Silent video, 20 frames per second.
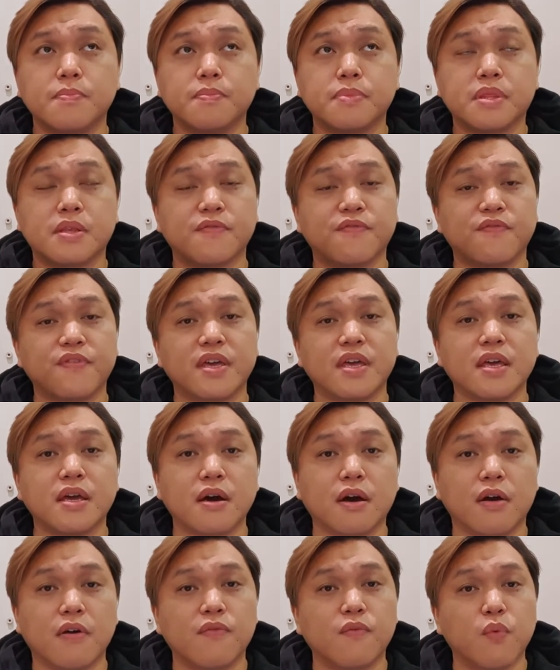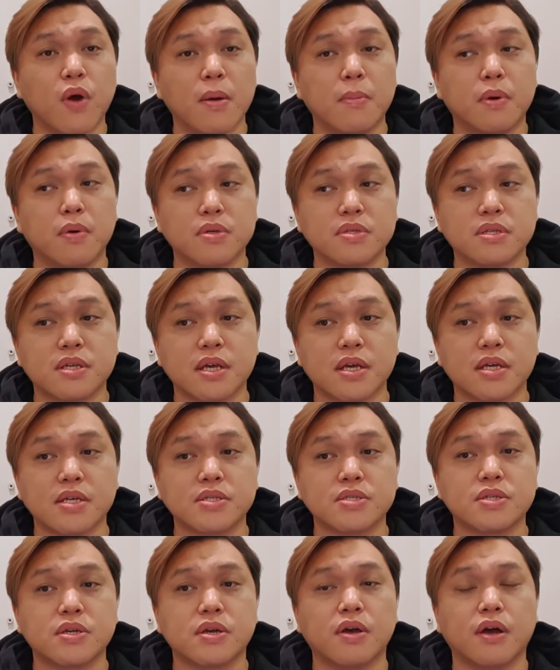the fee of web
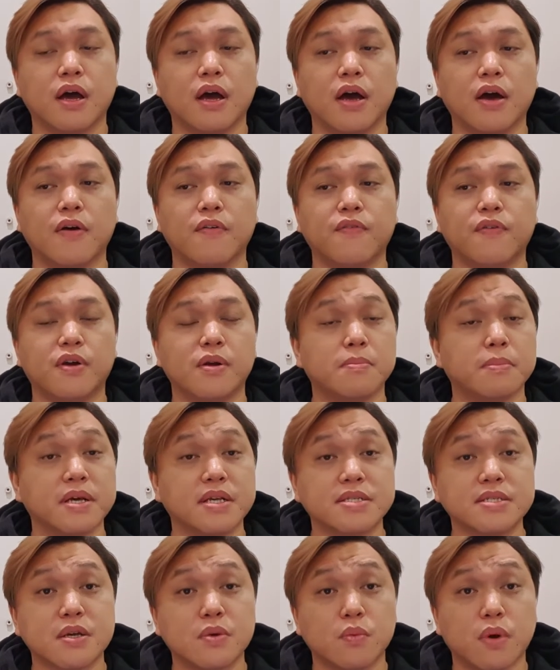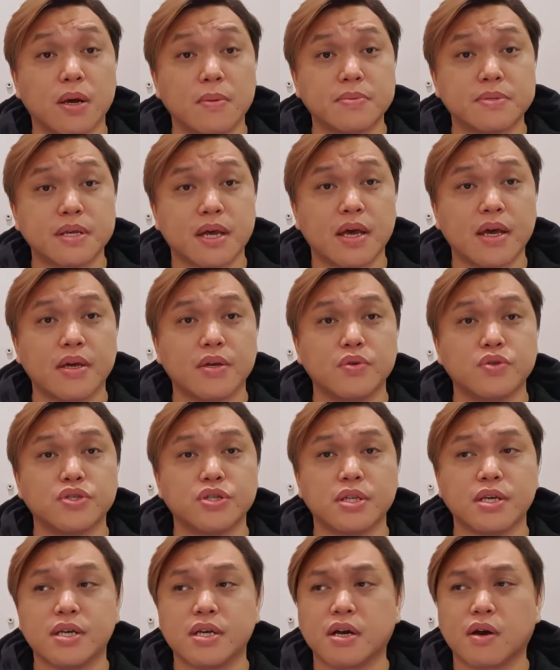hostings for a basic website
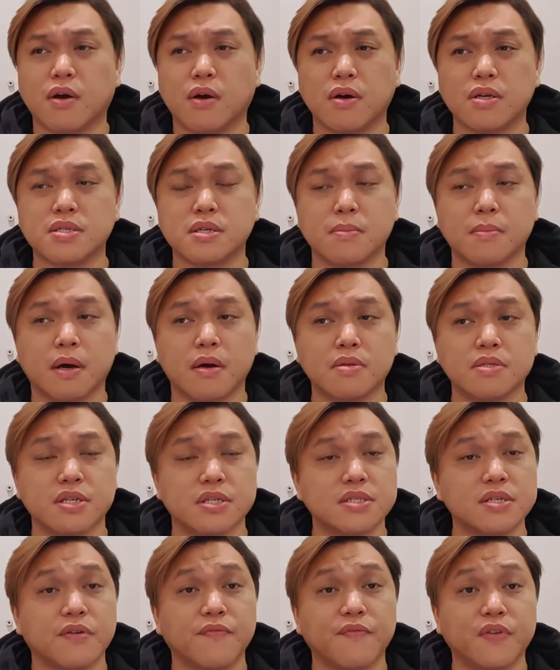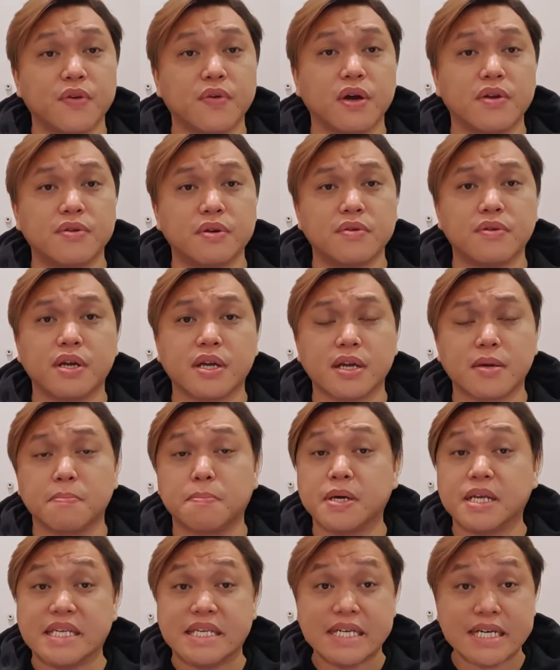usually cost about just a few hundred ringgit
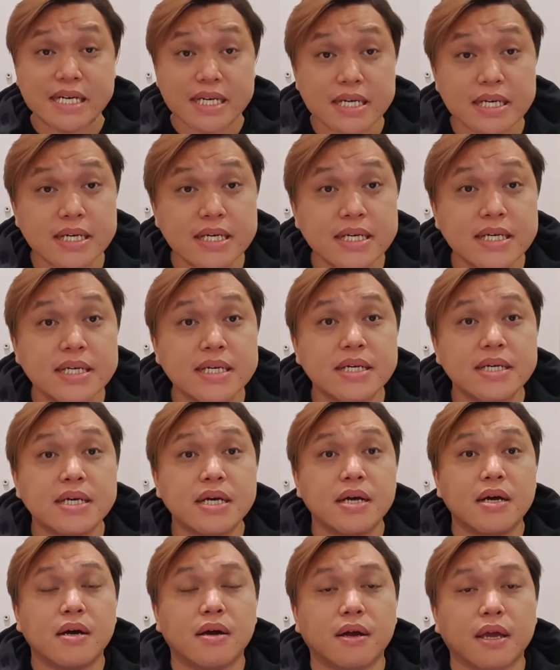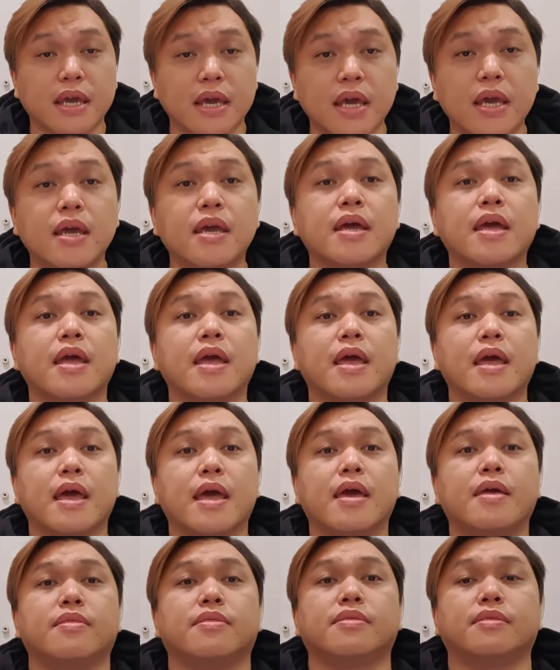per year. Okay,
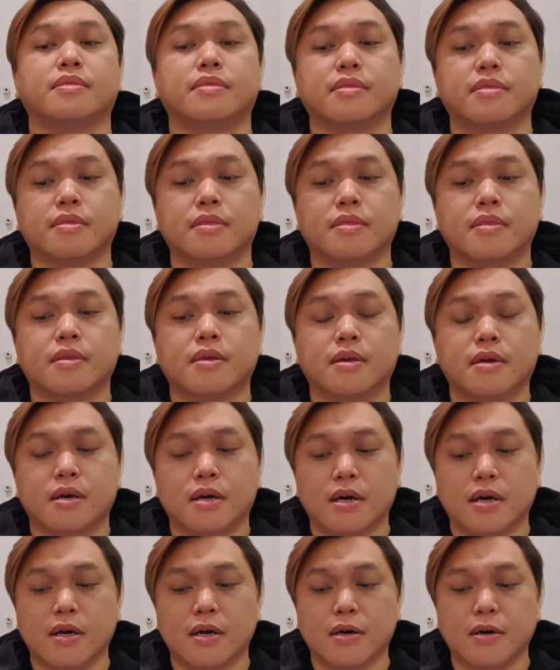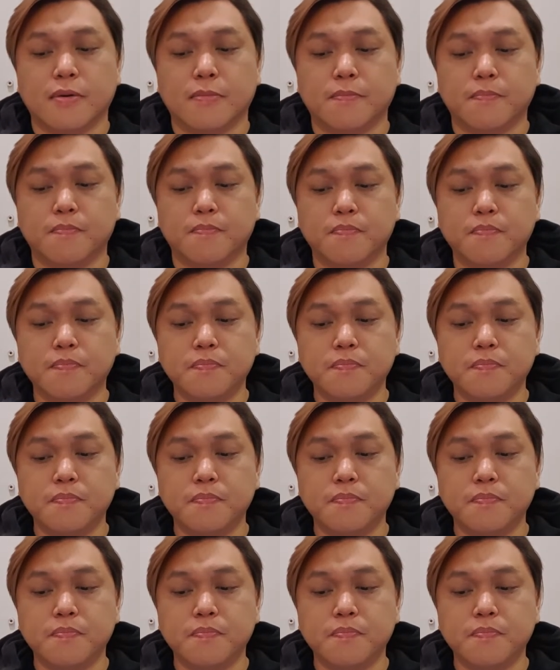and um,